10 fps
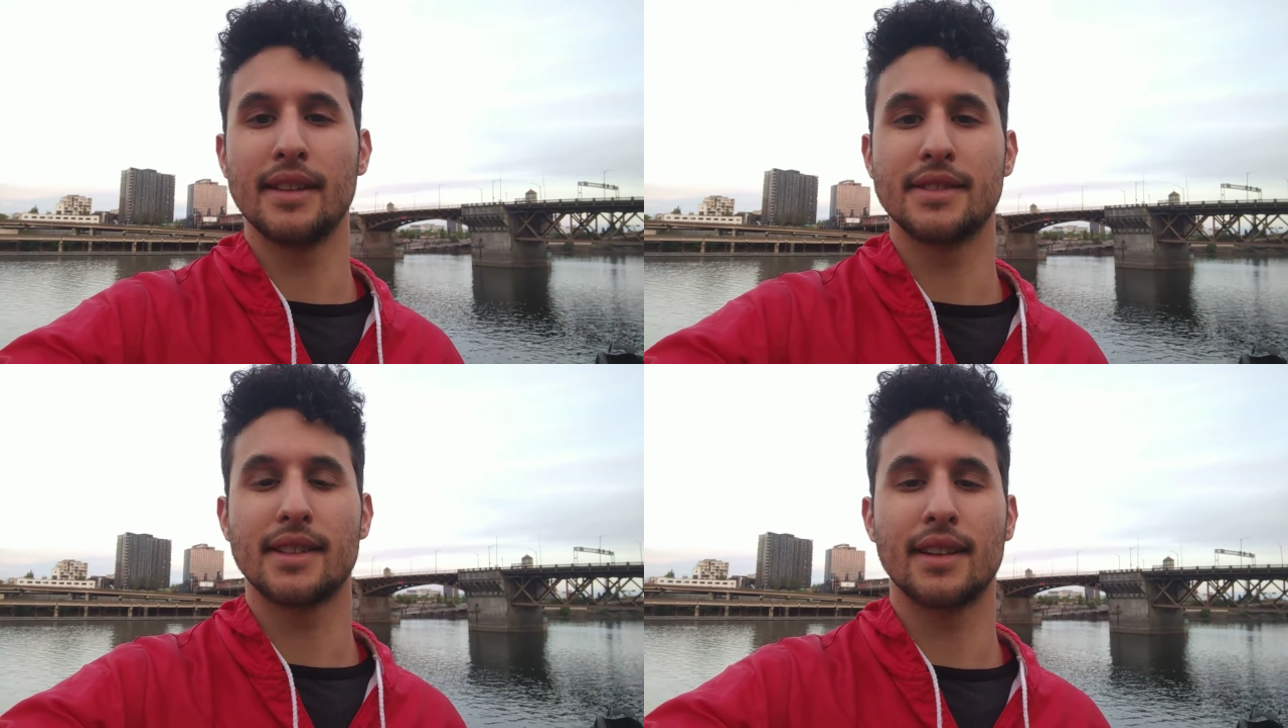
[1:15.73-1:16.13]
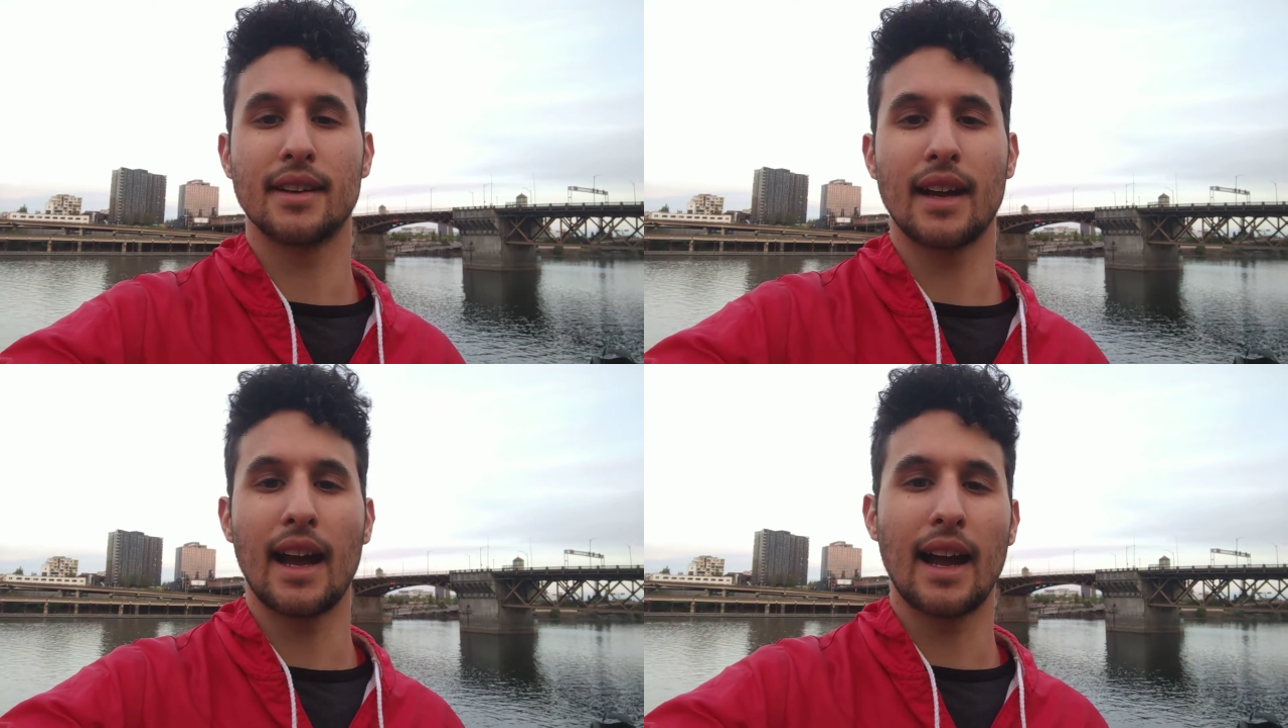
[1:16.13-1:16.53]
is
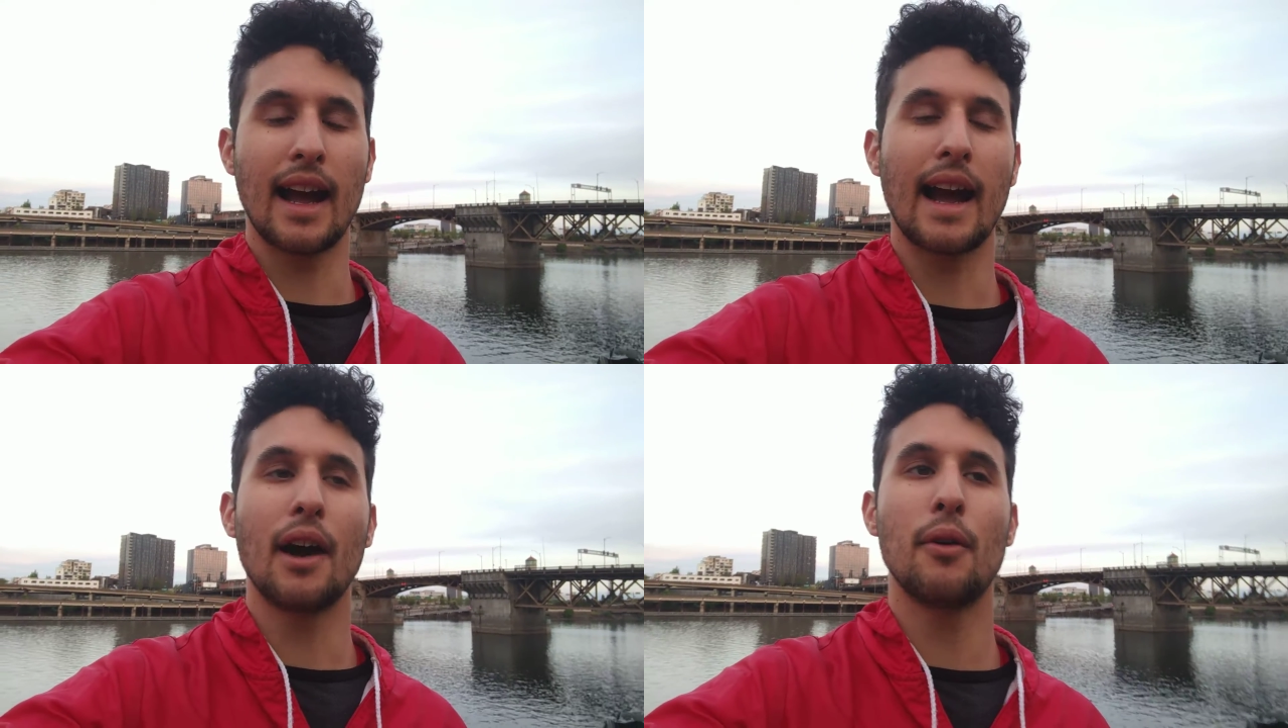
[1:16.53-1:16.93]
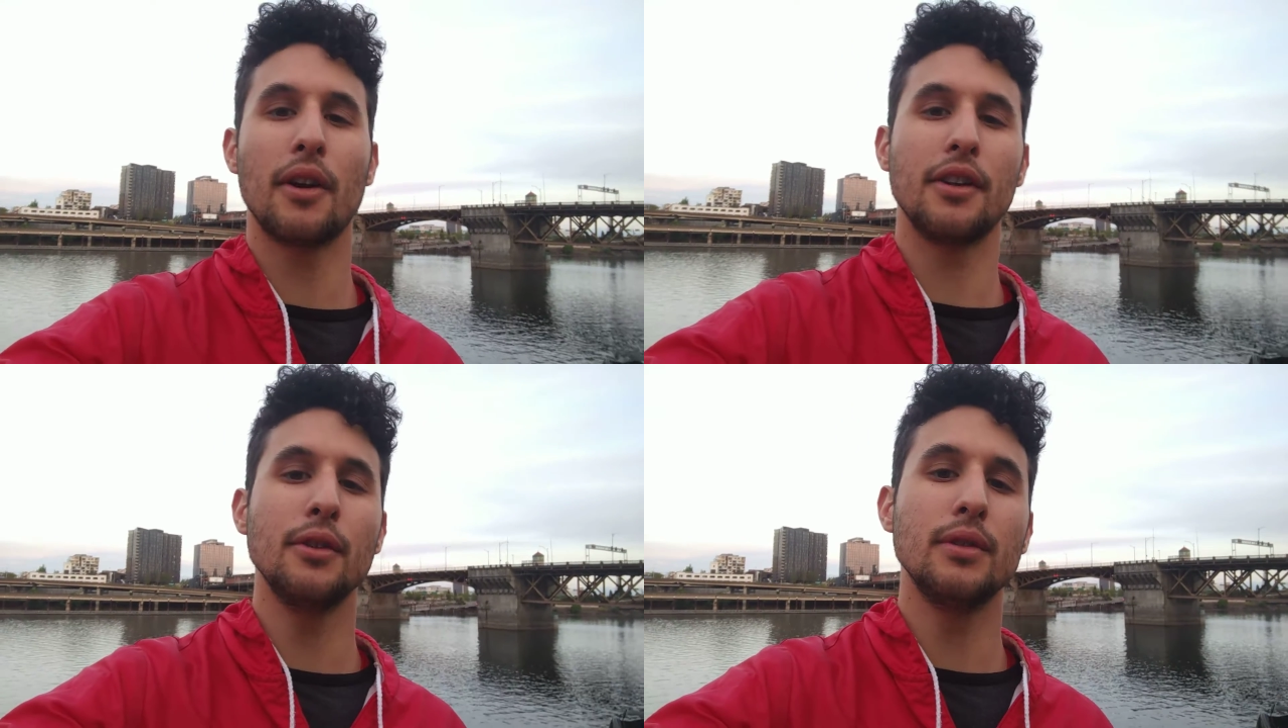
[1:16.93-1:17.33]
how
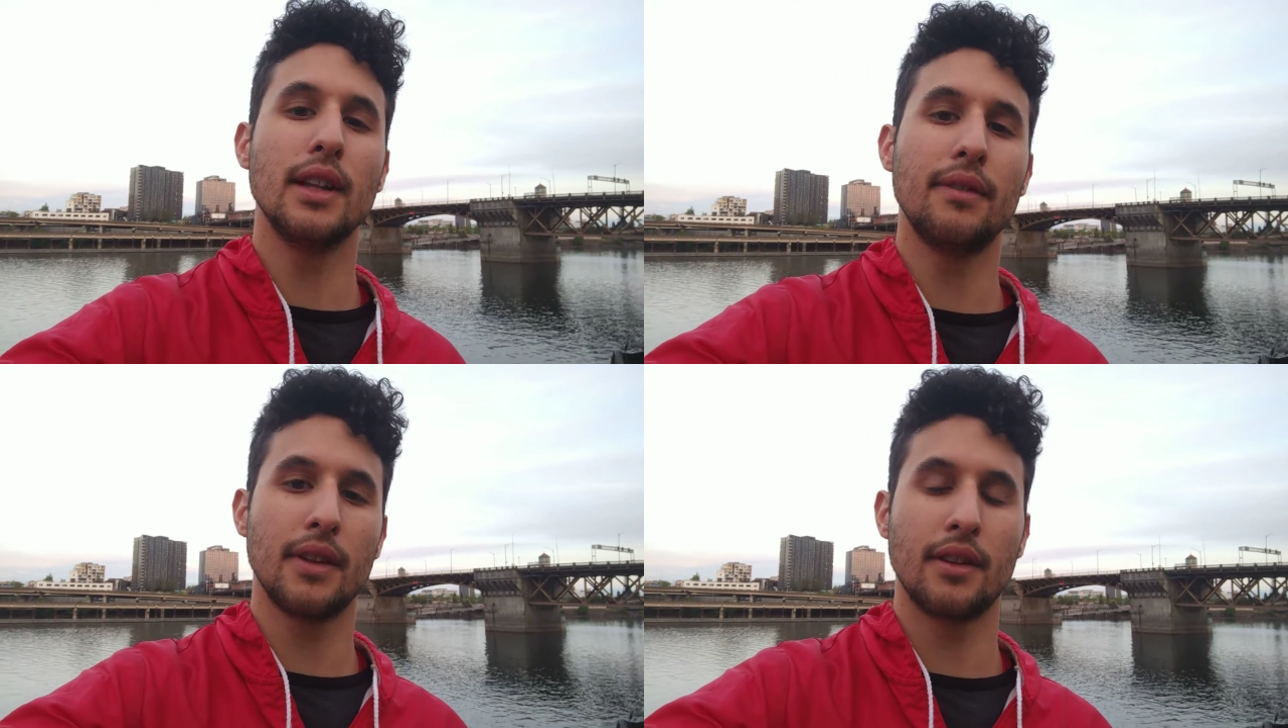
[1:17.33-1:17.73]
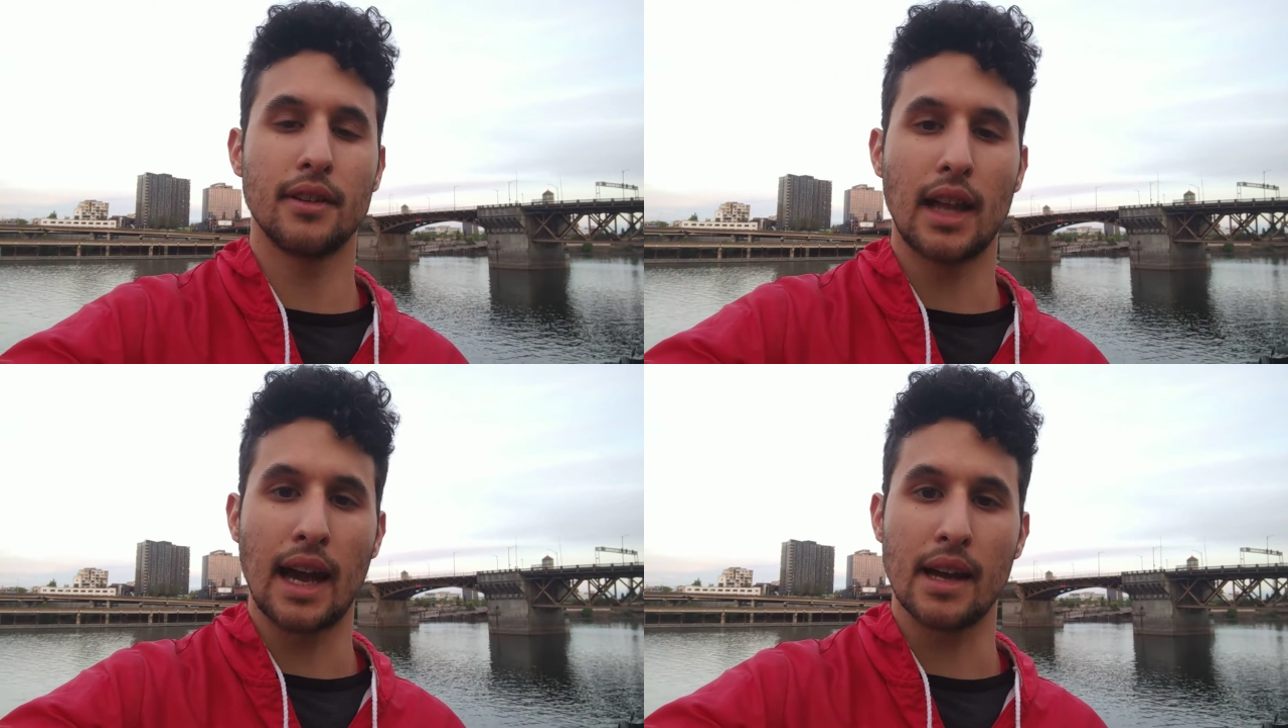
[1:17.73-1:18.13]
are you living
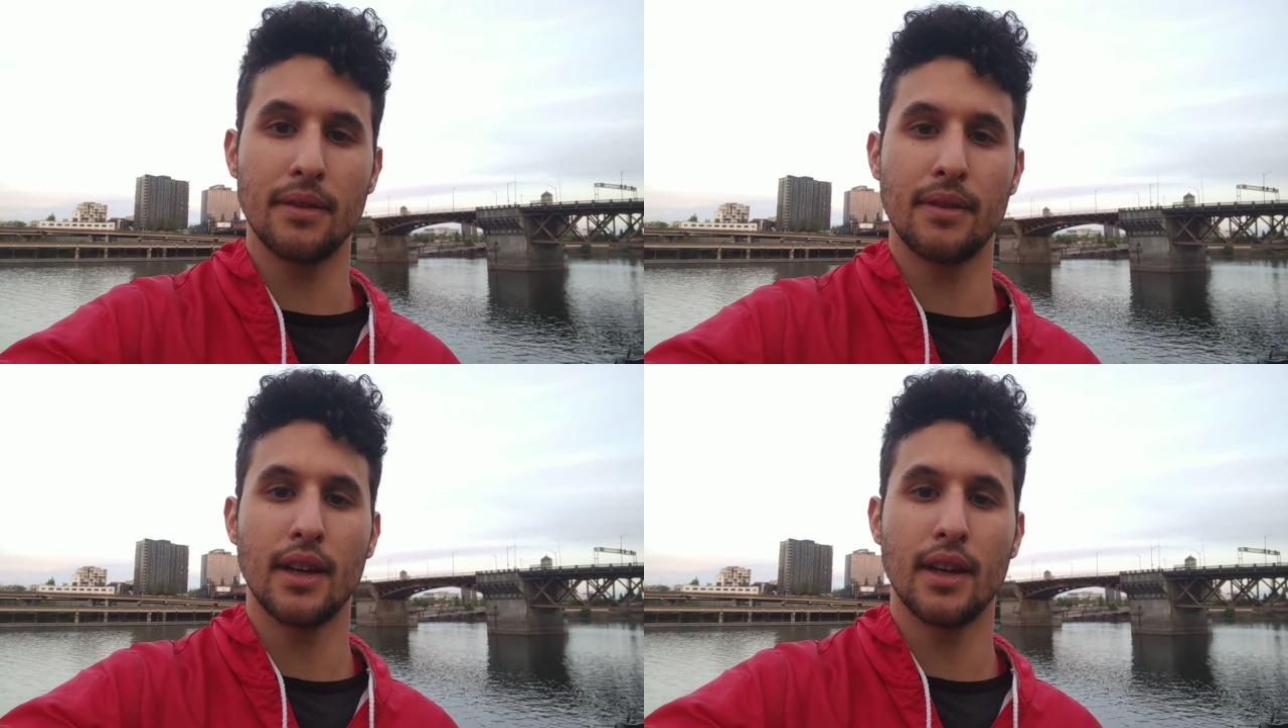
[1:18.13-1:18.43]
your life